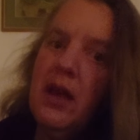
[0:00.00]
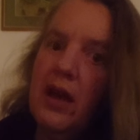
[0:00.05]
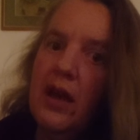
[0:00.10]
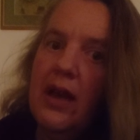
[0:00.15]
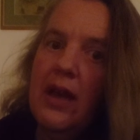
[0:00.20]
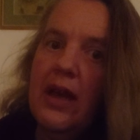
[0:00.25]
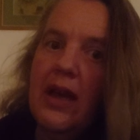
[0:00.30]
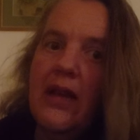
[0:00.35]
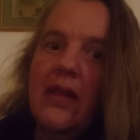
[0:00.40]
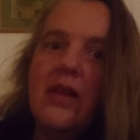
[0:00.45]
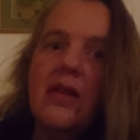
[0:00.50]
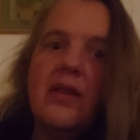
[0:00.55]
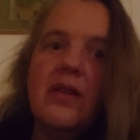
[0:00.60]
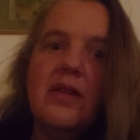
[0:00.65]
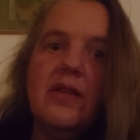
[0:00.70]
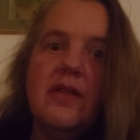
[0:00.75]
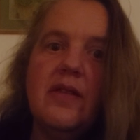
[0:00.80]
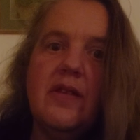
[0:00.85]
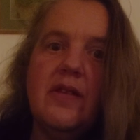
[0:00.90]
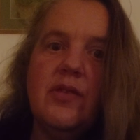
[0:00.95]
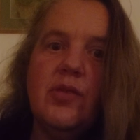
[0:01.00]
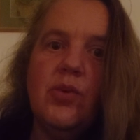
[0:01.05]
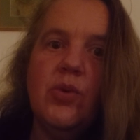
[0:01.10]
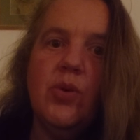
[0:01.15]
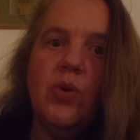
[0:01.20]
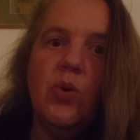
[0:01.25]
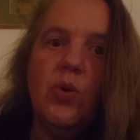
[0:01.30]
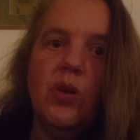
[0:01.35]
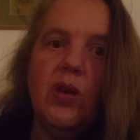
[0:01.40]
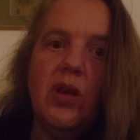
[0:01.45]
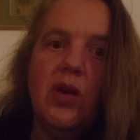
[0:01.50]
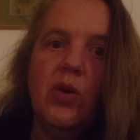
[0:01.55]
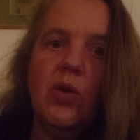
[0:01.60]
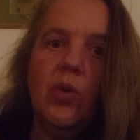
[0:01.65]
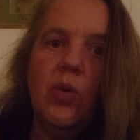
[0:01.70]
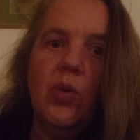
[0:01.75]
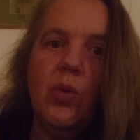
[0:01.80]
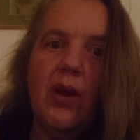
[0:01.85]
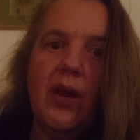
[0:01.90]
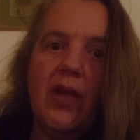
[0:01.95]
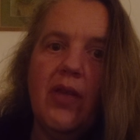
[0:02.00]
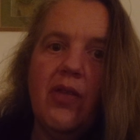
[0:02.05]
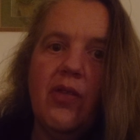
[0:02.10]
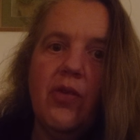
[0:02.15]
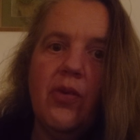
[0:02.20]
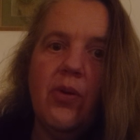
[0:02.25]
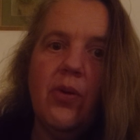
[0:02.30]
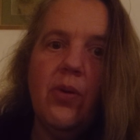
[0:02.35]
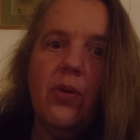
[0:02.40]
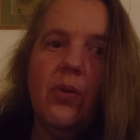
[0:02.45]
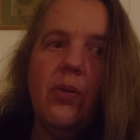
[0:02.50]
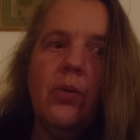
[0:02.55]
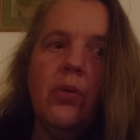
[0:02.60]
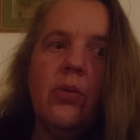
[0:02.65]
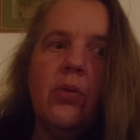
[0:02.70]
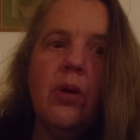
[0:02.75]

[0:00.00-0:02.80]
again that this is recording all the way through.